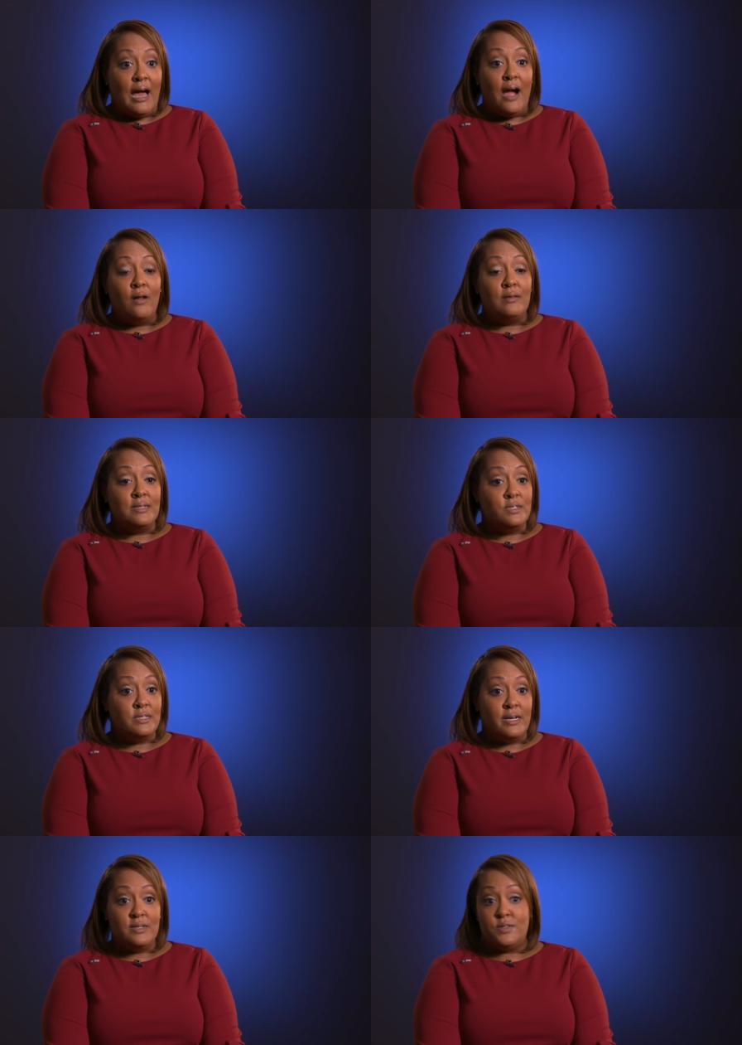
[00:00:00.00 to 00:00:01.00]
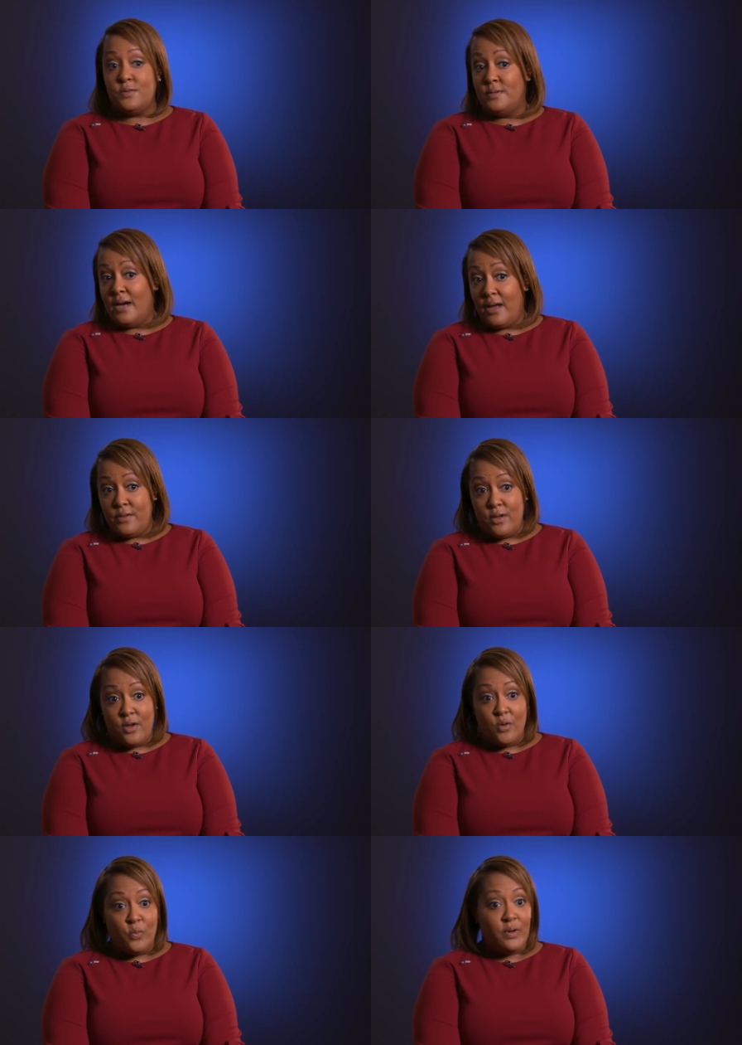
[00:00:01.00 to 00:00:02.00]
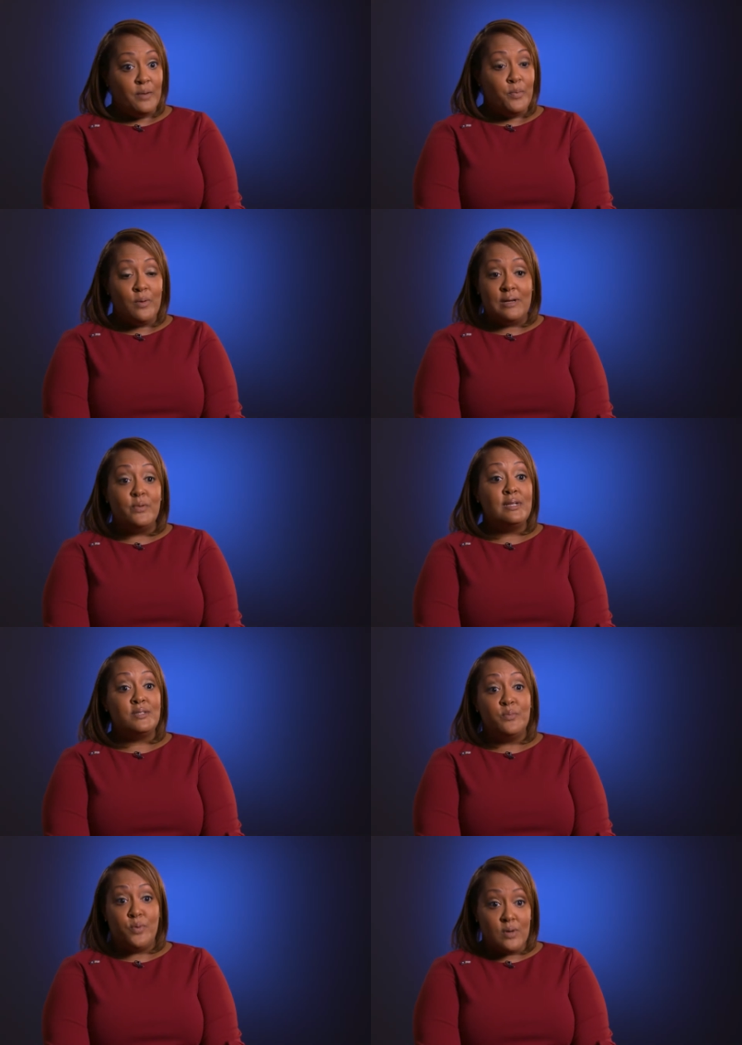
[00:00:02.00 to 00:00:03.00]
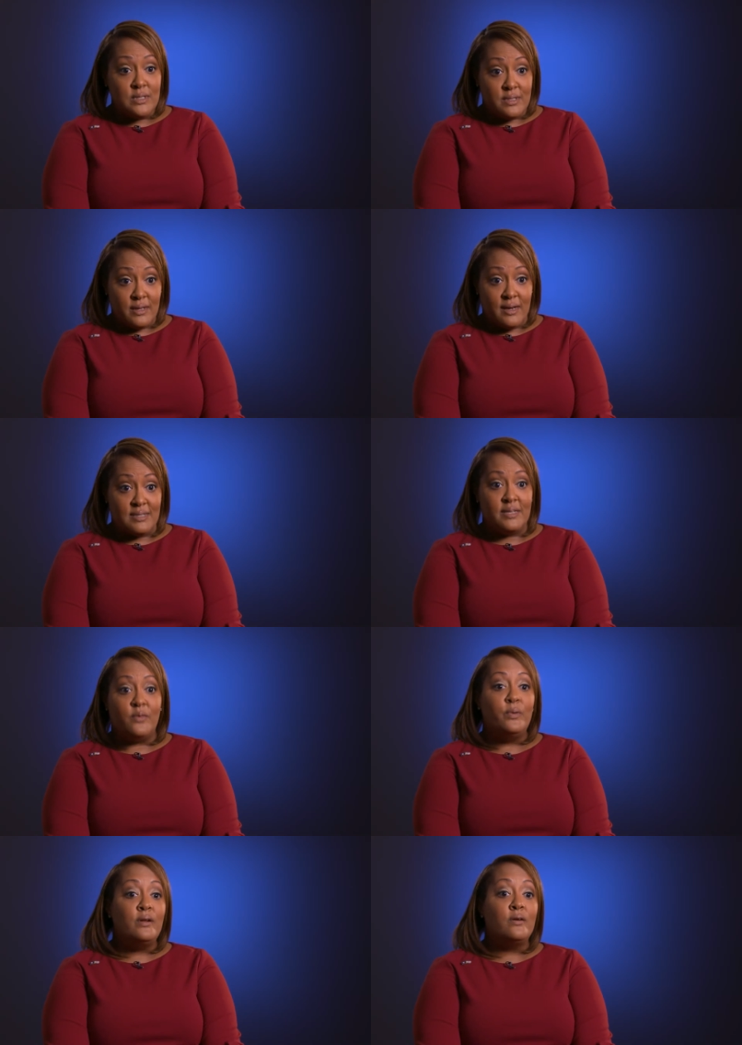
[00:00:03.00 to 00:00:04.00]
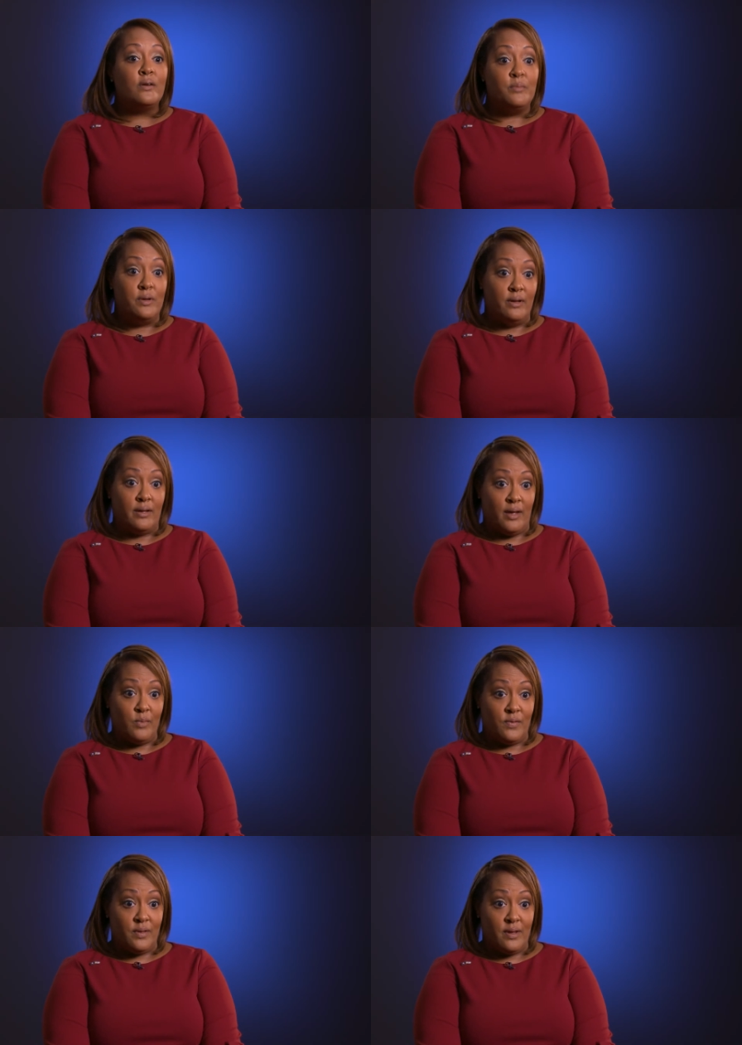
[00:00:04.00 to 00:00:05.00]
Our legislators do not know what, what is important to us if we don't communicate with